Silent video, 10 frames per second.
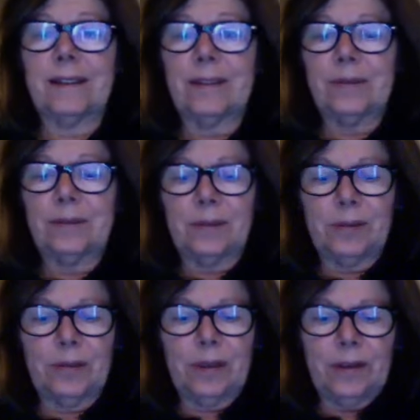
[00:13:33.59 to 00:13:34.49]

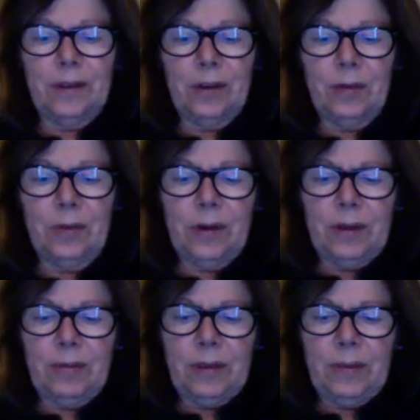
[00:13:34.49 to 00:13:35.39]
through, your work
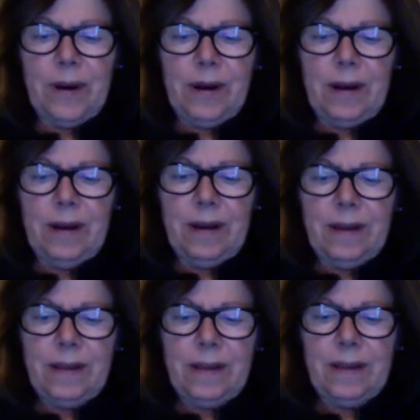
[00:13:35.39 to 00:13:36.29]
with Mara
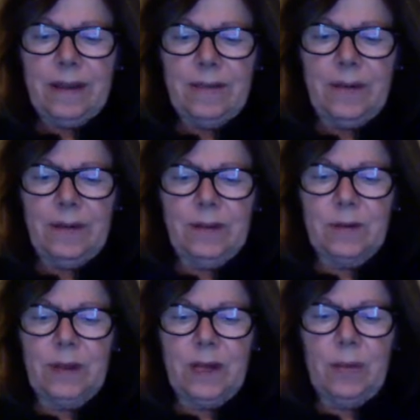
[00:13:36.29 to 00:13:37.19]
feels
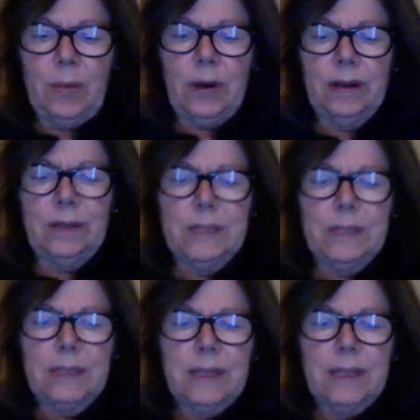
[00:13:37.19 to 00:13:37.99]
really important.